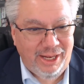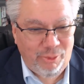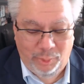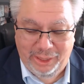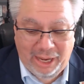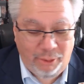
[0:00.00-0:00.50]

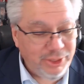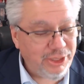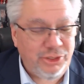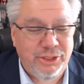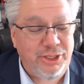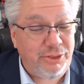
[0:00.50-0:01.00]
Now,
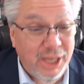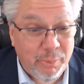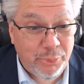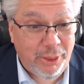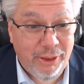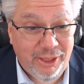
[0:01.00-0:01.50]
is it just a
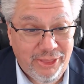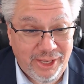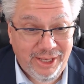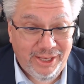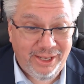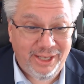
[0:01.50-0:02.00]
temporary
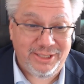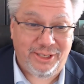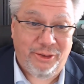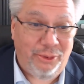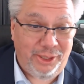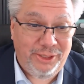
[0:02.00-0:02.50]
thing? Is
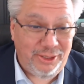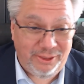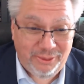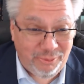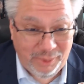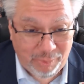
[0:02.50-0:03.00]
it going
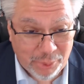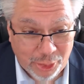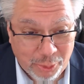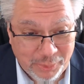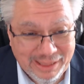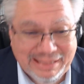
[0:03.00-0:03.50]
to be
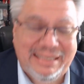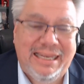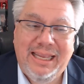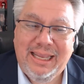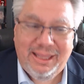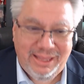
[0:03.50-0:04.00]
permanent?
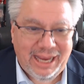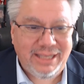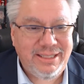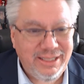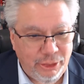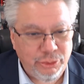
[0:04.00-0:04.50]

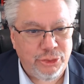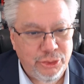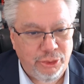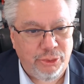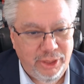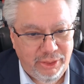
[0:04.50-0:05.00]
That's the
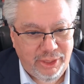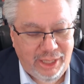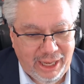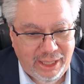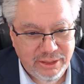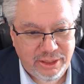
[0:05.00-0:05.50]
uncertainty
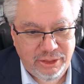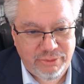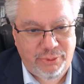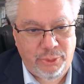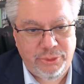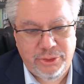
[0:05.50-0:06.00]
that has
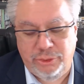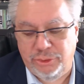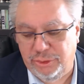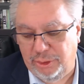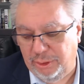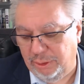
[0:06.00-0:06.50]
these folks
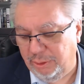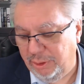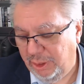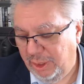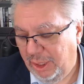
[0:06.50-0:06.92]
concerned.